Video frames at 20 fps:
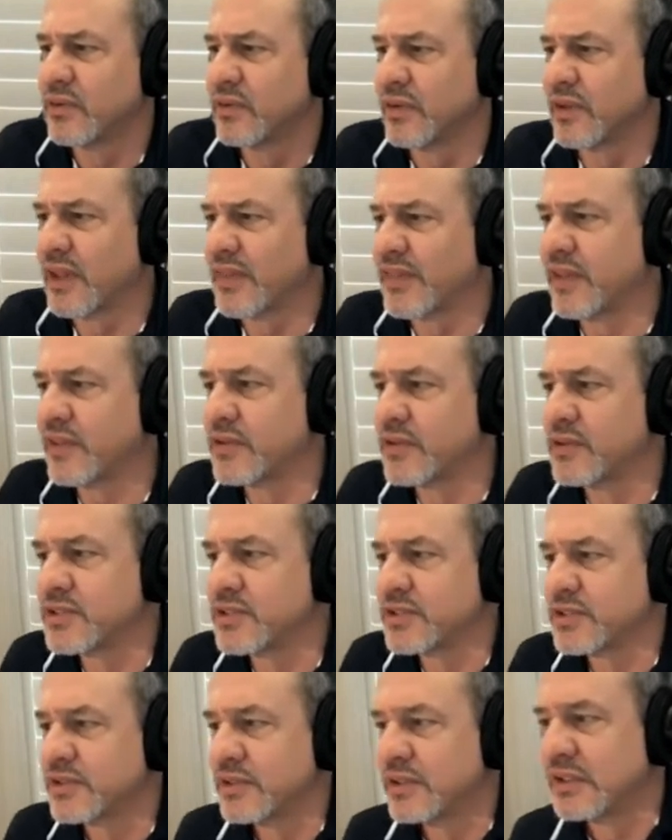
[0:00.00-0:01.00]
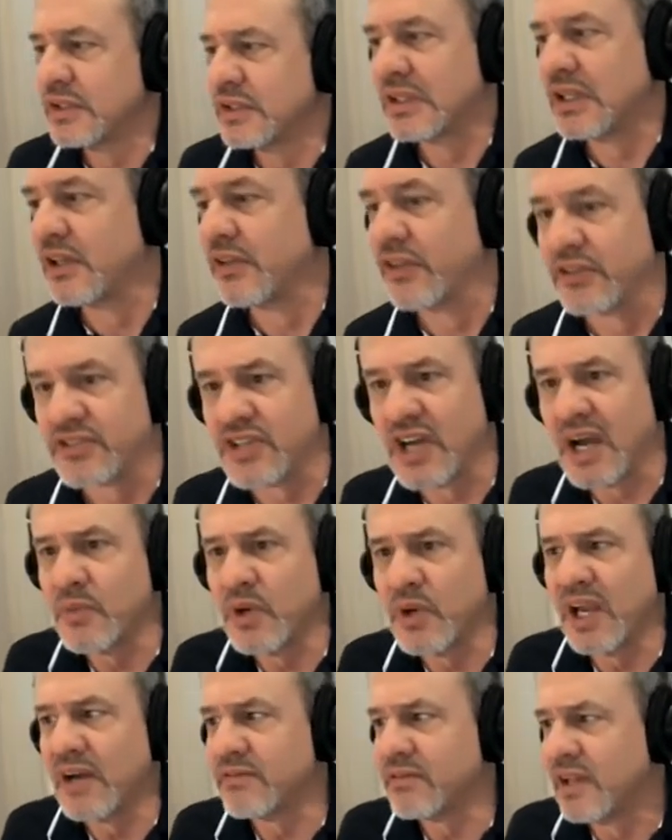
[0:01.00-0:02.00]
think in the time
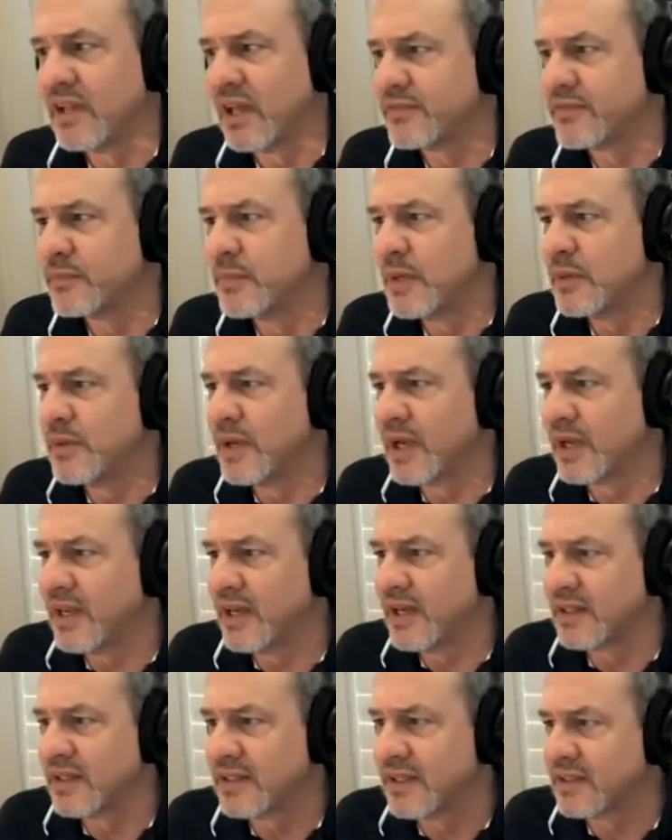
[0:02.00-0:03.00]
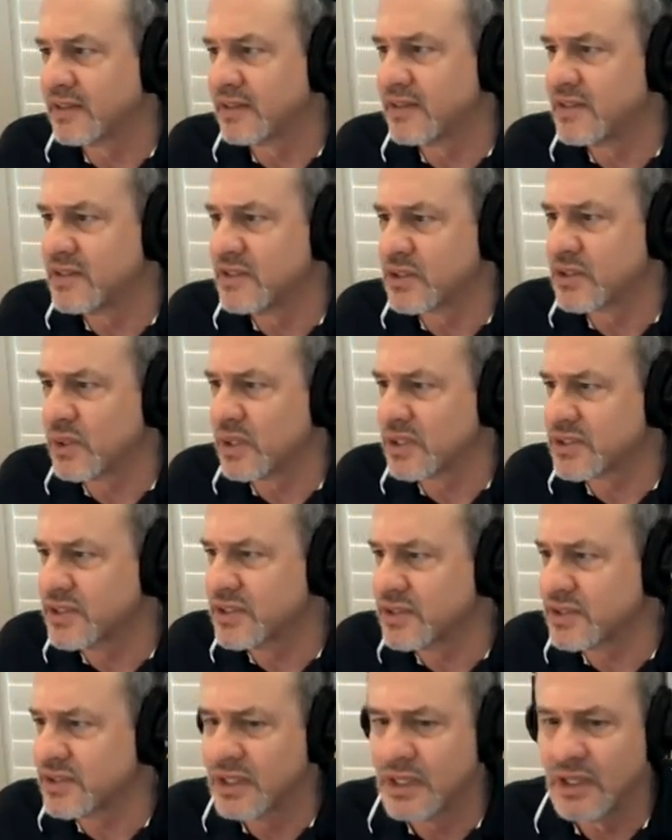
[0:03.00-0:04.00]
we have left, maybe I can't get to these
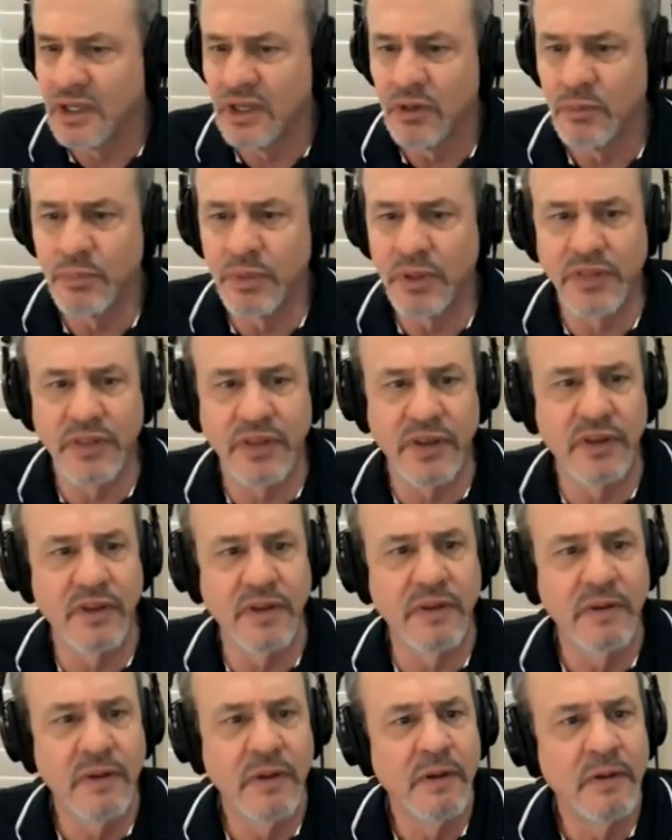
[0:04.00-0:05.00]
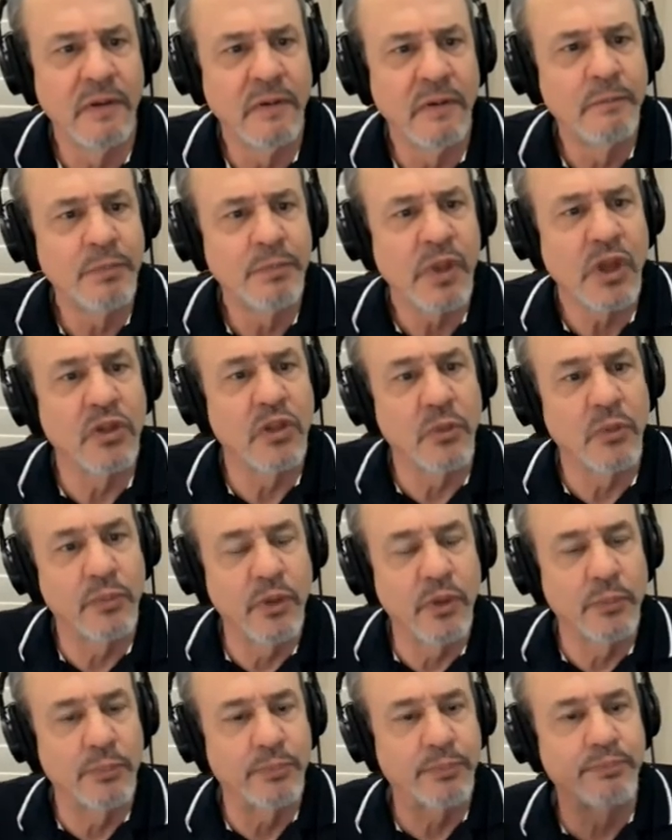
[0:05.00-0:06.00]
questions, but the
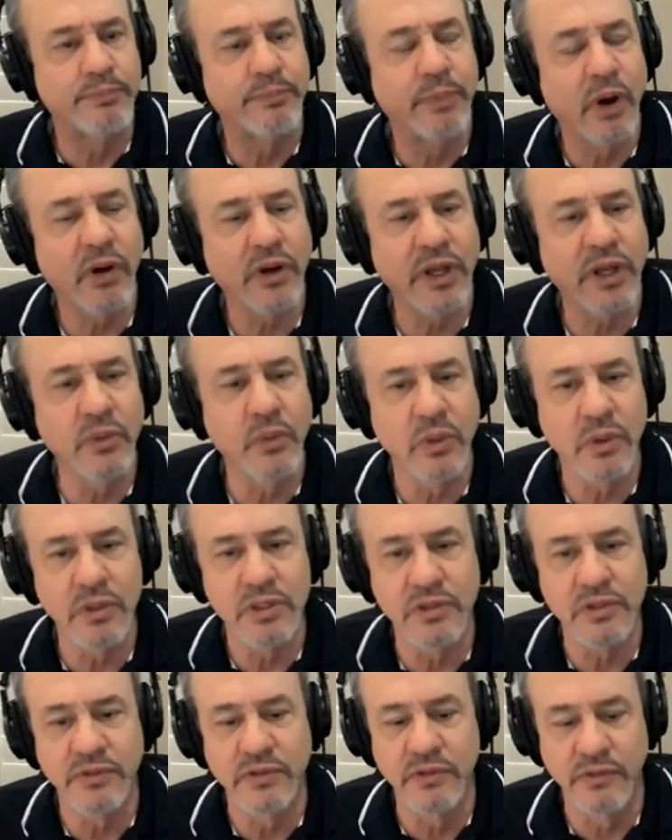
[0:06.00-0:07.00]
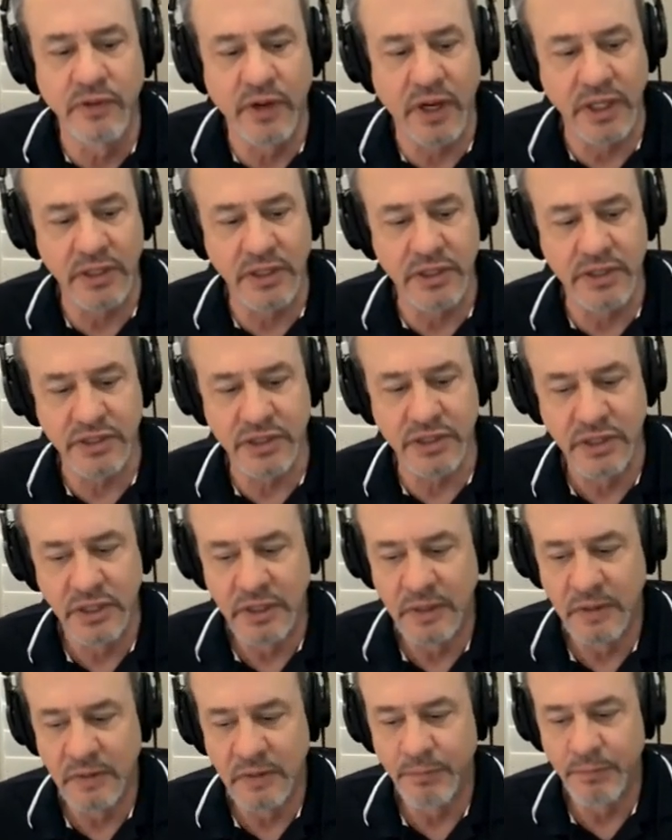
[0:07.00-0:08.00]
parting words of advice
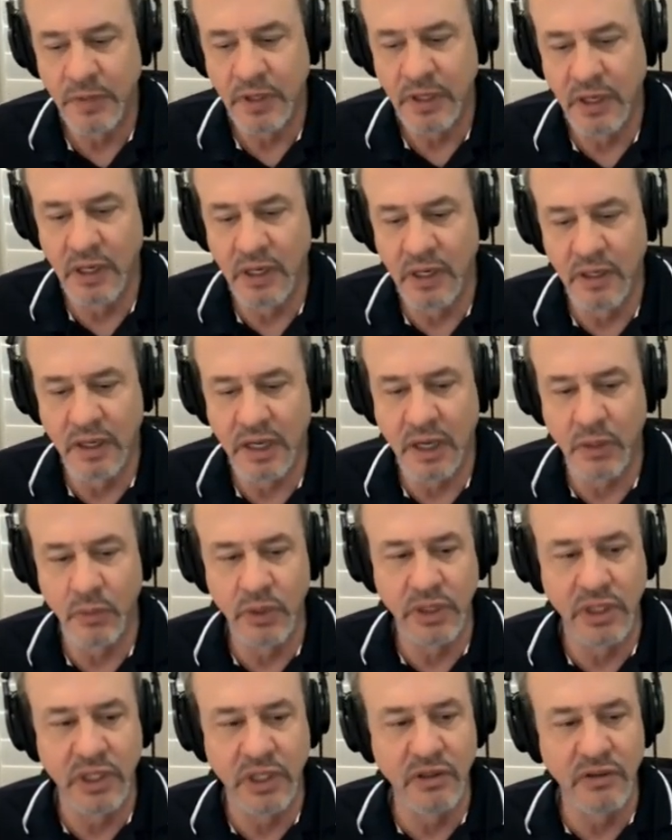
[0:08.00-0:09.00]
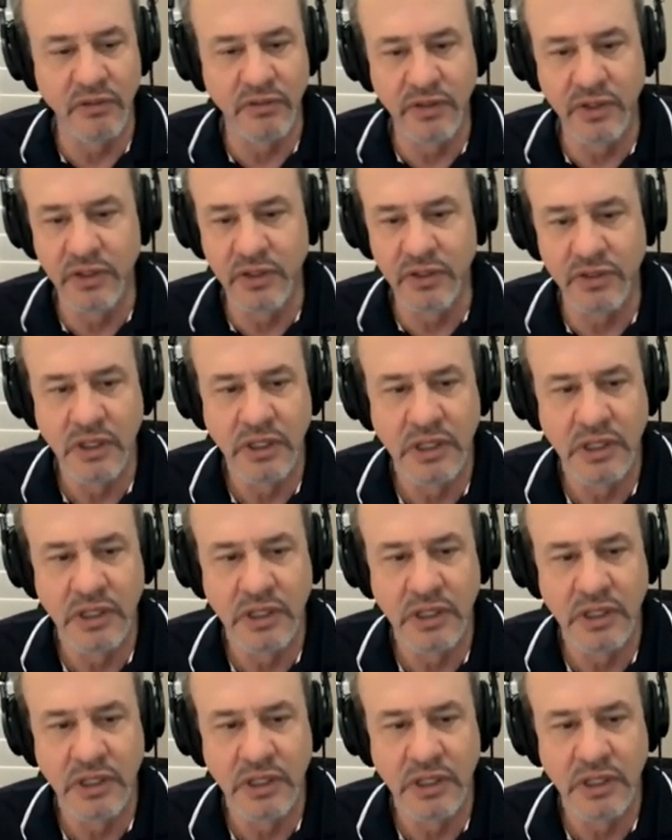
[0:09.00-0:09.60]
I would give is,